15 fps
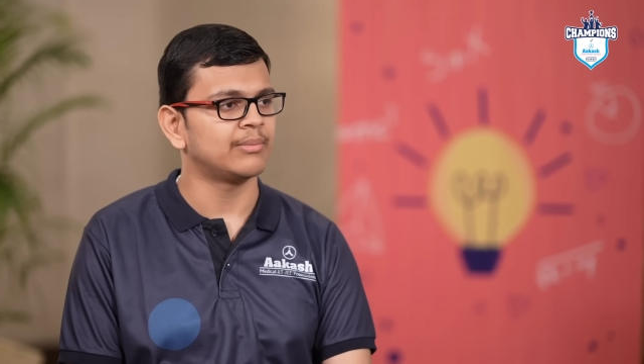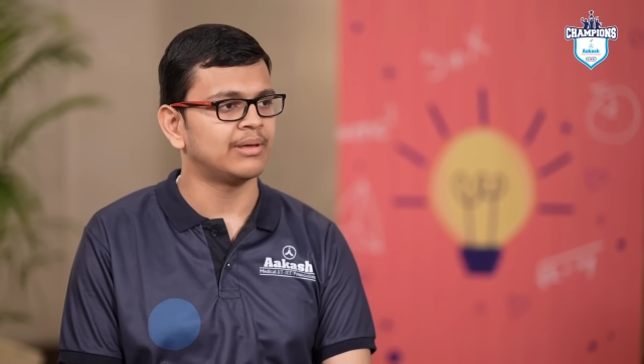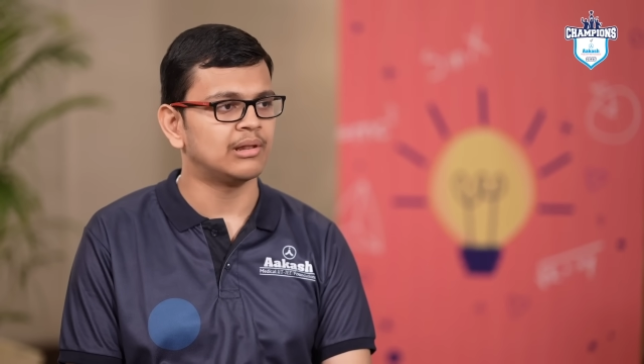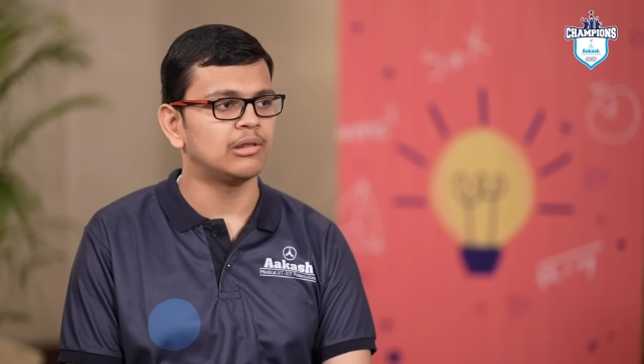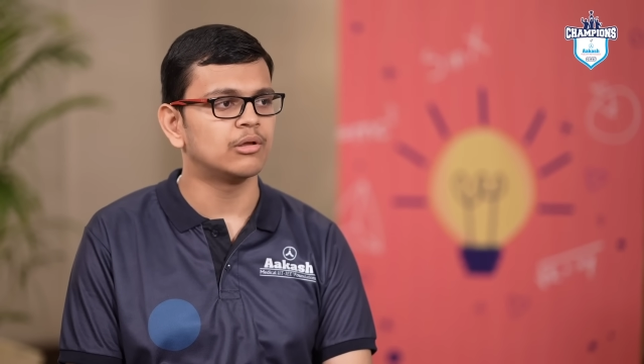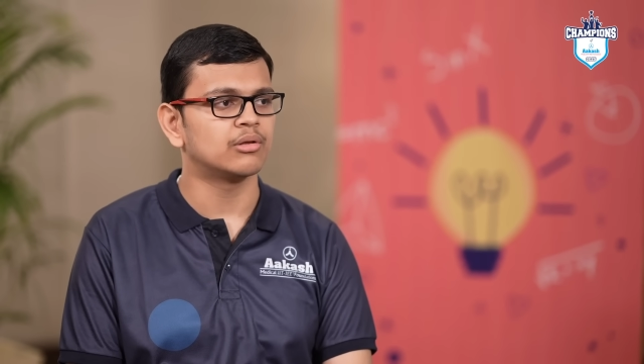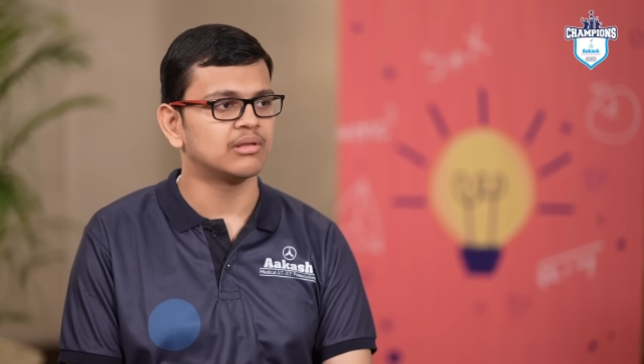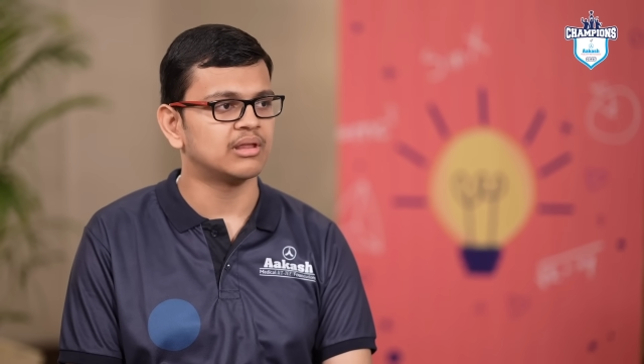
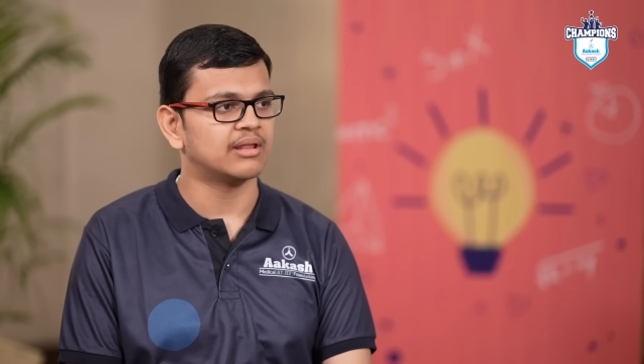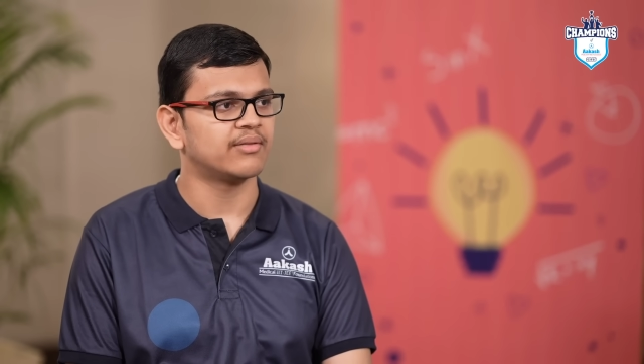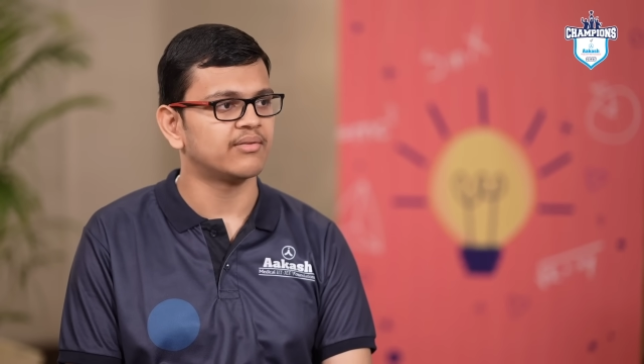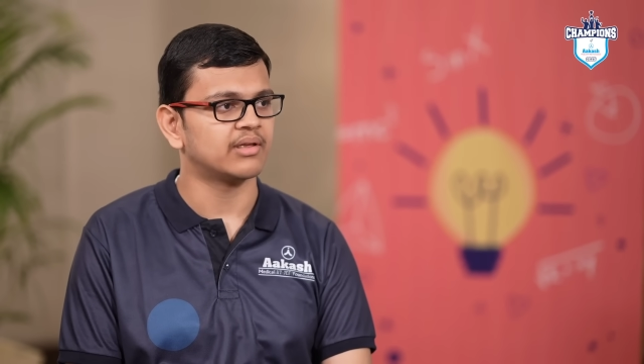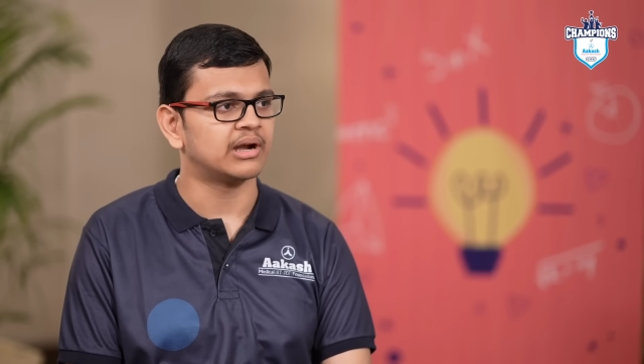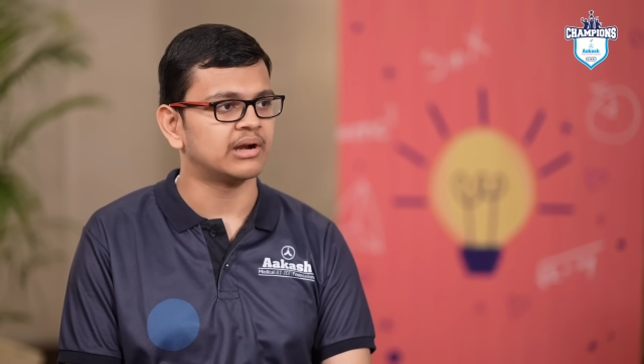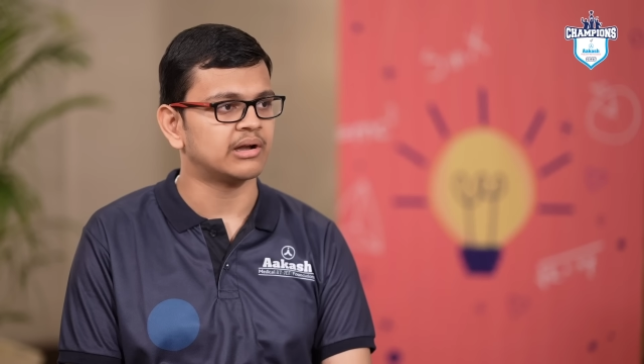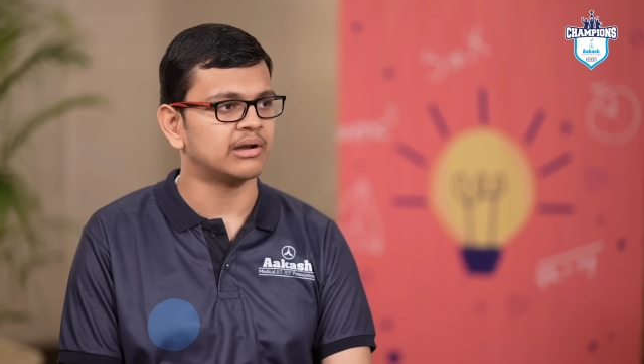mainly on the
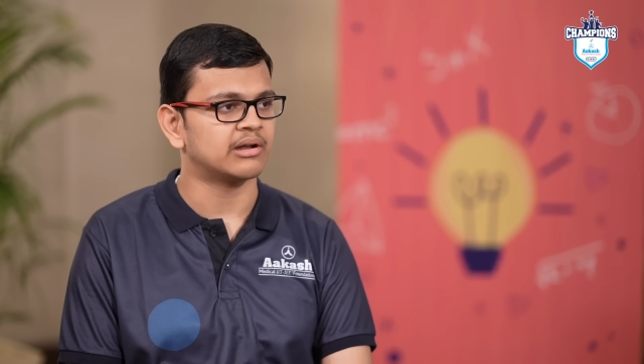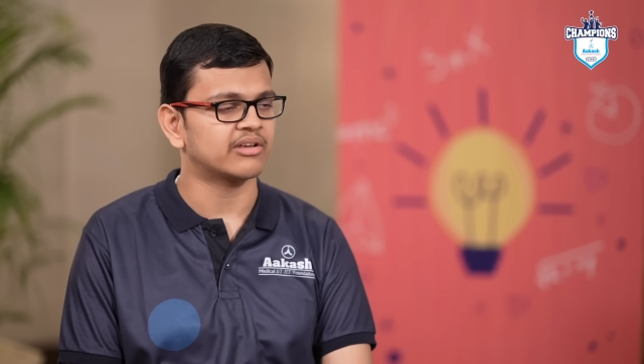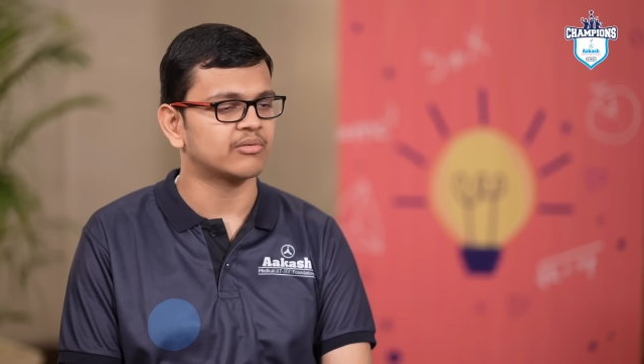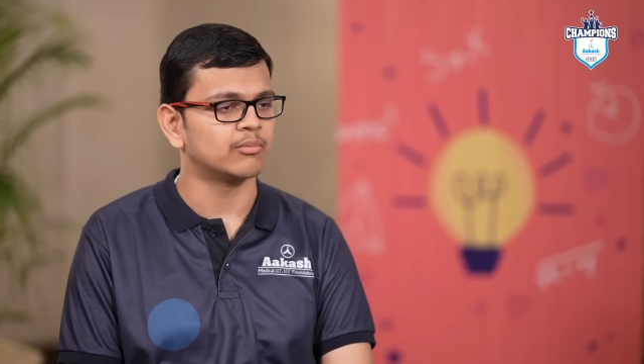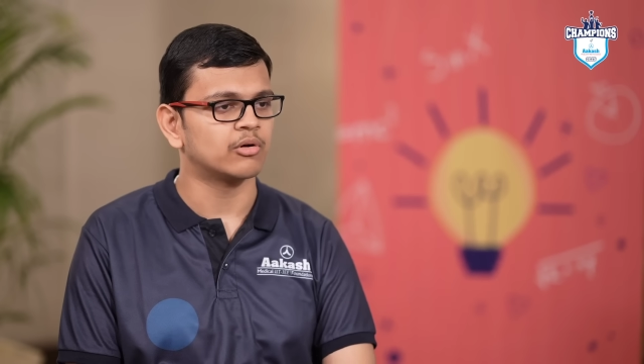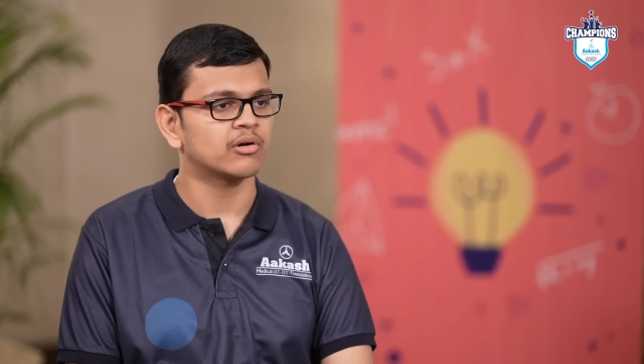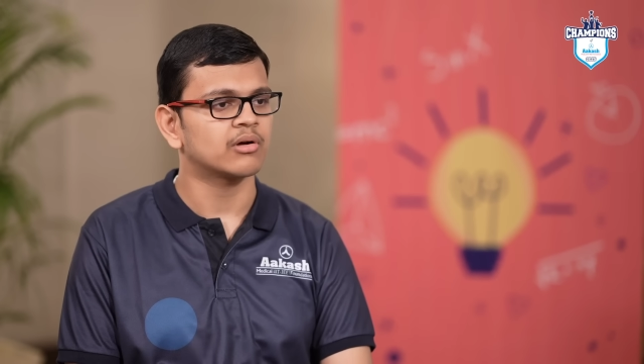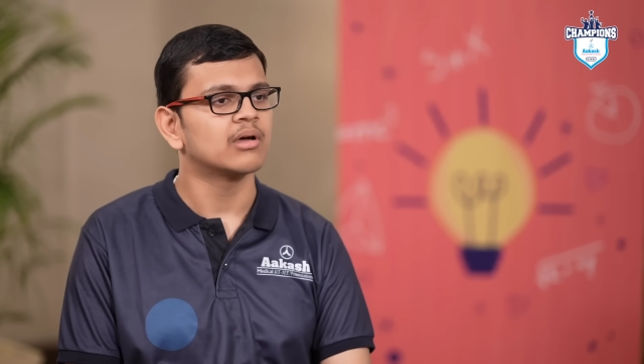NCERT
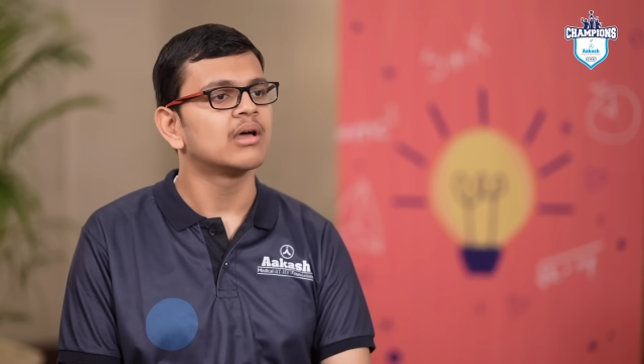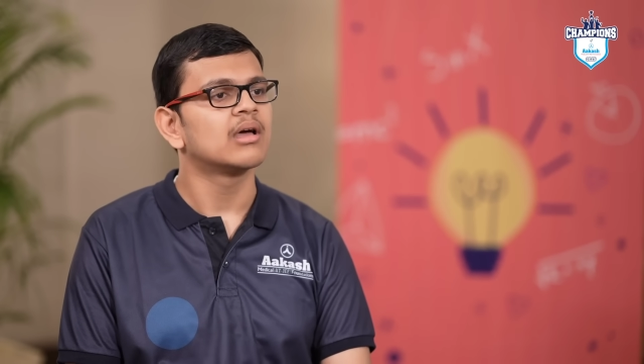textbook,